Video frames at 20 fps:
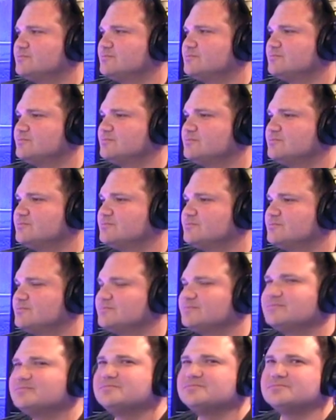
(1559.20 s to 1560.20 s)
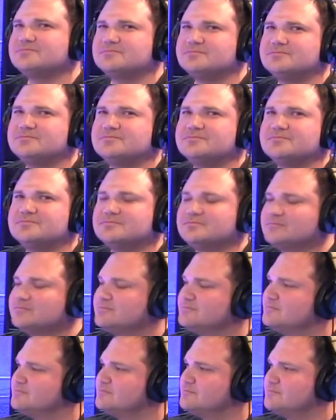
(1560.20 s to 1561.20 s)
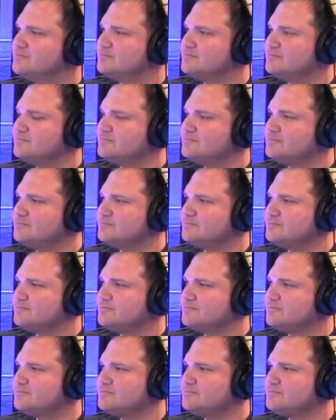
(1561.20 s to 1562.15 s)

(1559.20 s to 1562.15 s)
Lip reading: No words are spoken by the person on screen.